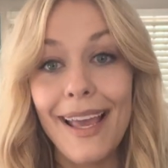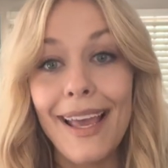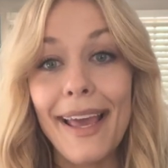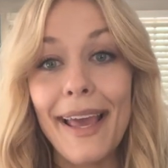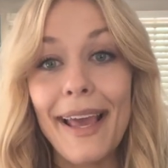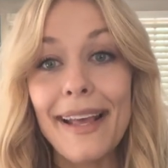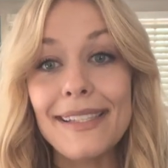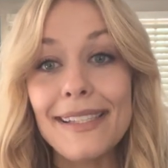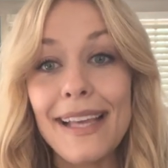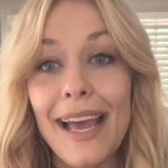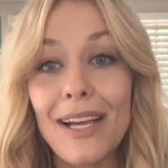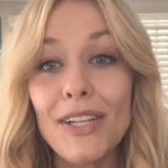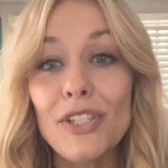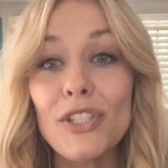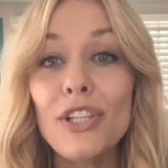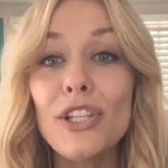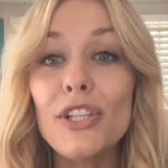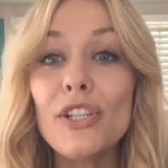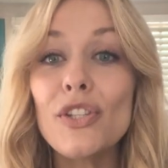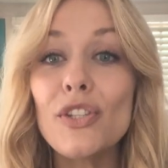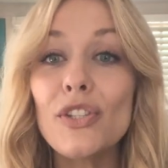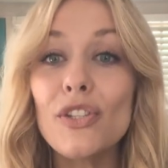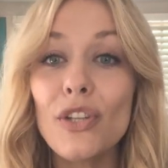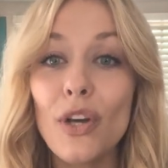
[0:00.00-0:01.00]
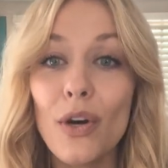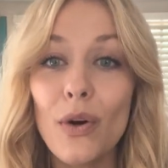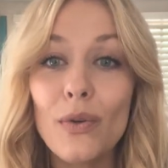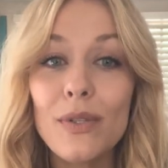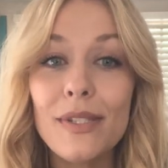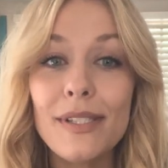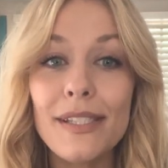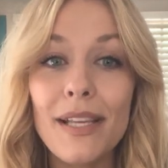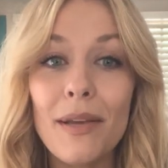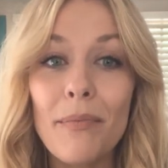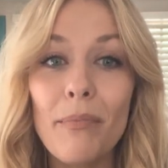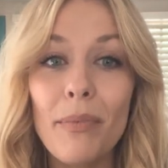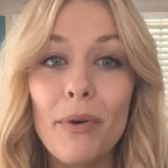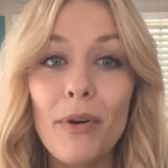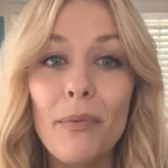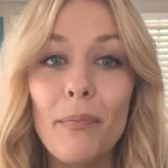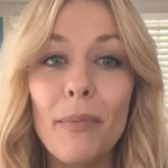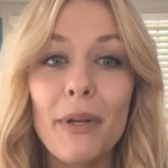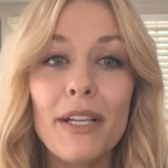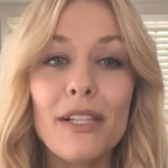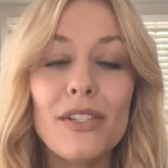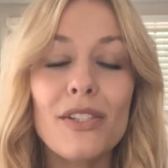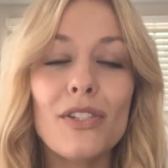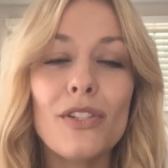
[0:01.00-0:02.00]
It's actually so simple,
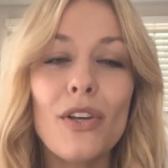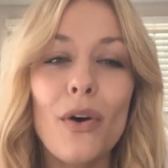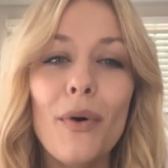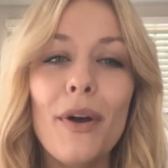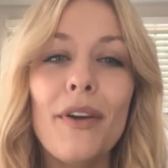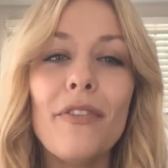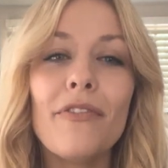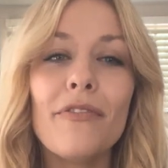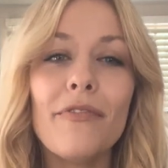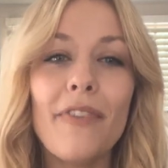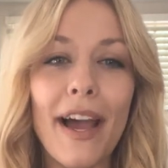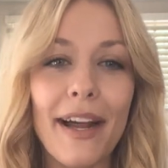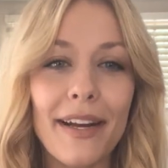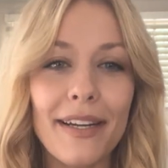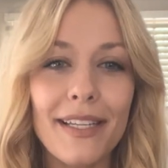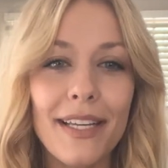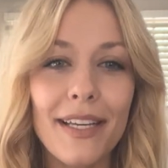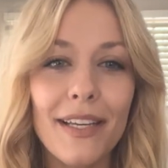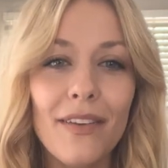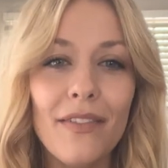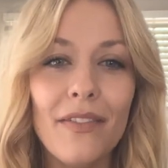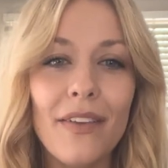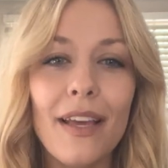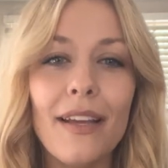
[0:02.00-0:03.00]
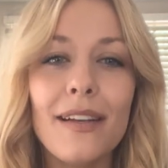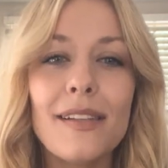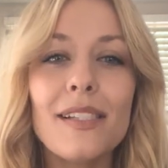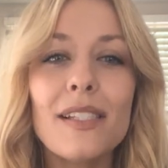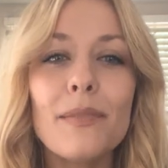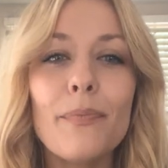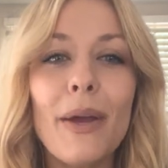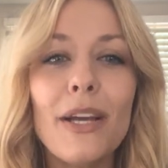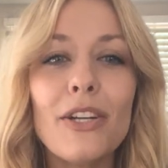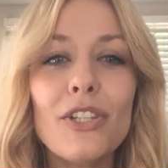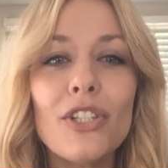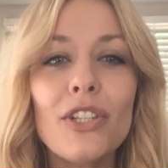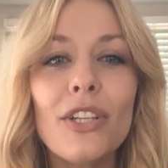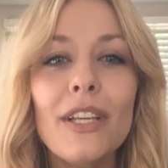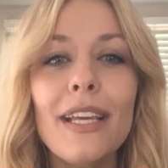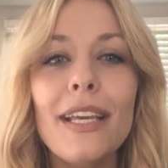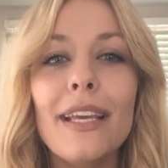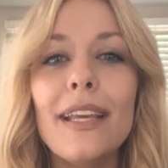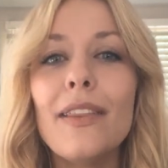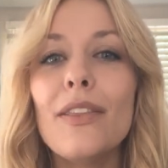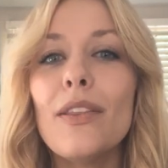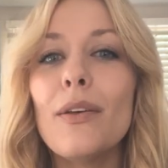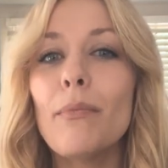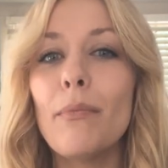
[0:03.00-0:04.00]
but it's so effective, and especially
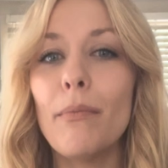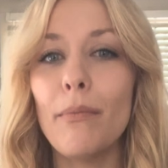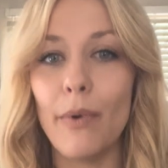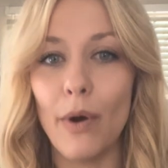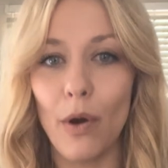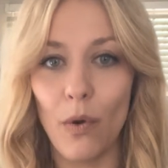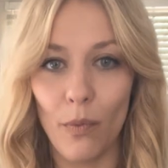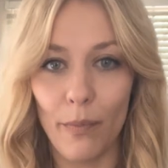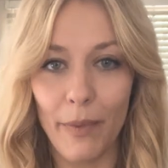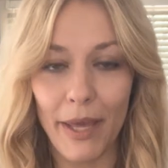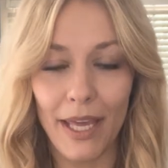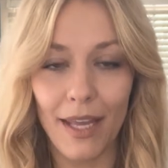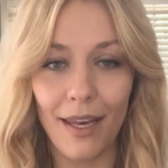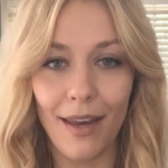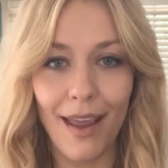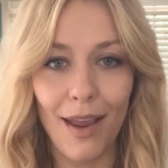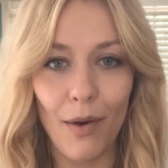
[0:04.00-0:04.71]
in the moment.